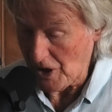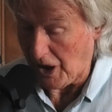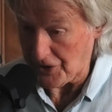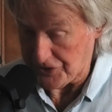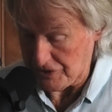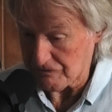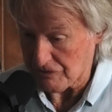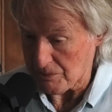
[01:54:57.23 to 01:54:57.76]

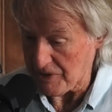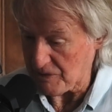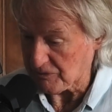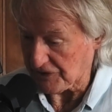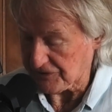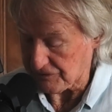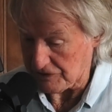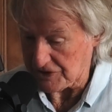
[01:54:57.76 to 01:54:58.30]
I do
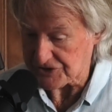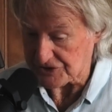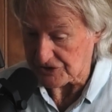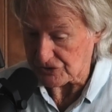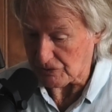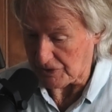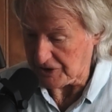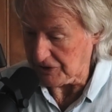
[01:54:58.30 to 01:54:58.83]
remember, for
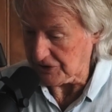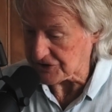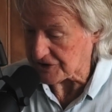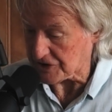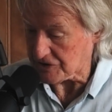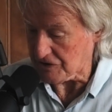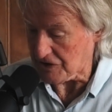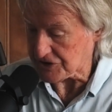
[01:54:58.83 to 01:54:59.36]
instance, when he
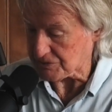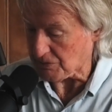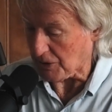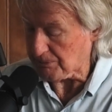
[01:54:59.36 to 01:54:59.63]
used to test